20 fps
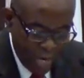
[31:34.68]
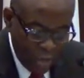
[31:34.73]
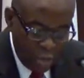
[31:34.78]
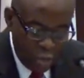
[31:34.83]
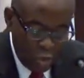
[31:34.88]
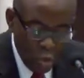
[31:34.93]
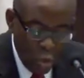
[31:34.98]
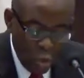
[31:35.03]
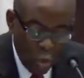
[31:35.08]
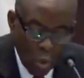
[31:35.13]

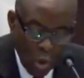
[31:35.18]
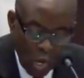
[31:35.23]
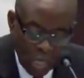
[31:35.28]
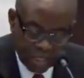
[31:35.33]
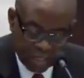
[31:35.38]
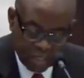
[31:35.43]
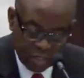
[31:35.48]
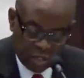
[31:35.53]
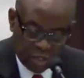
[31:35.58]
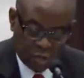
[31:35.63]
you
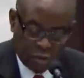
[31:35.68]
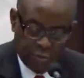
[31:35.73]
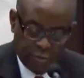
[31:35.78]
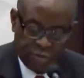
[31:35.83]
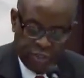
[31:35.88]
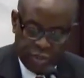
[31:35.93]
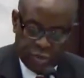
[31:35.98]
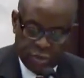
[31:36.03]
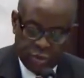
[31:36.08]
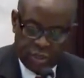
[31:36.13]
want the
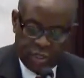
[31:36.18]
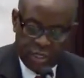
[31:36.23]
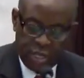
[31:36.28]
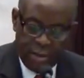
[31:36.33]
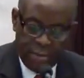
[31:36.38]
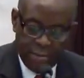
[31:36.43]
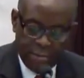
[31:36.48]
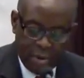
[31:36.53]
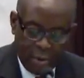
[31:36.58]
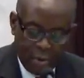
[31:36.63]
scripture to say,
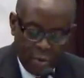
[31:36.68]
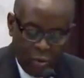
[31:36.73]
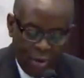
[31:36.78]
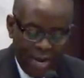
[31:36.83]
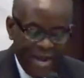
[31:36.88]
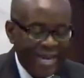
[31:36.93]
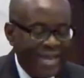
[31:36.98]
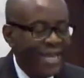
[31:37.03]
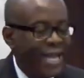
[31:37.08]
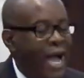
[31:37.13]
but
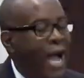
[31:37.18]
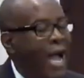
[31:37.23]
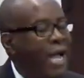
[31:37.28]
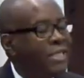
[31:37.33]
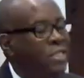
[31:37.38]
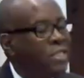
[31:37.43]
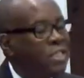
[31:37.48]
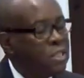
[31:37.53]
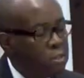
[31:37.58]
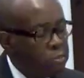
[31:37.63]
when
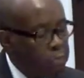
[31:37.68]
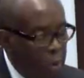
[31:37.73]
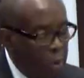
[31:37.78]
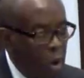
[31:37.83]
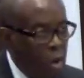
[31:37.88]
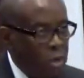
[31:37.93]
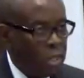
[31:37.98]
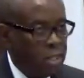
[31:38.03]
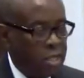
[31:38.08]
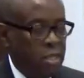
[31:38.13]
God
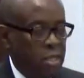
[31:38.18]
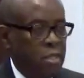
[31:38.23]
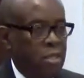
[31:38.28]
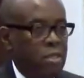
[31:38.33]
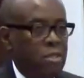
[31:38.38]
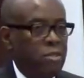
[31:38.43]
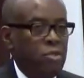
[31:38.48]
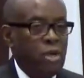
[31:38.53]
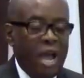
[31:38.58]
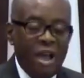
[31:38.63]
spoke,
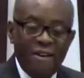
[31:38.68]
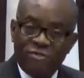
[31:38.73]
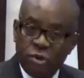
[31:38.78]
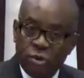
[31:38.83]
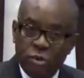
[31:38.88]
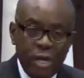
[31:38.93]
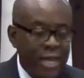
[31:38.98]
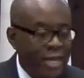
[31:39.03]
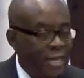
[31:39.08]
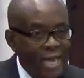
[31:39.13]
you have
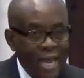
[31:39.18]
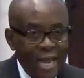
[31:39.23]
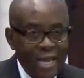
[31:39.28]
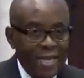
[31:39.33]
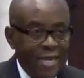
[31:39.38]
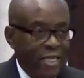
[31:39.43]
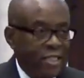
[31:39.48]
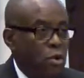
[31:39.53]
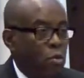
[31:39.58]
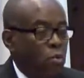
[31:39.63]
to get
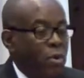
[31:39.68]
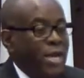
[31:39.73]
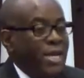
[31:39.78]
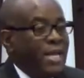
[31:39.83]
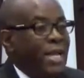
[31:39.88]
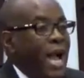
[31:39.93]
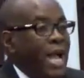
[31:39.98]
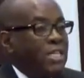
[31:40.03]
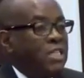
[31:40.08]
this. When God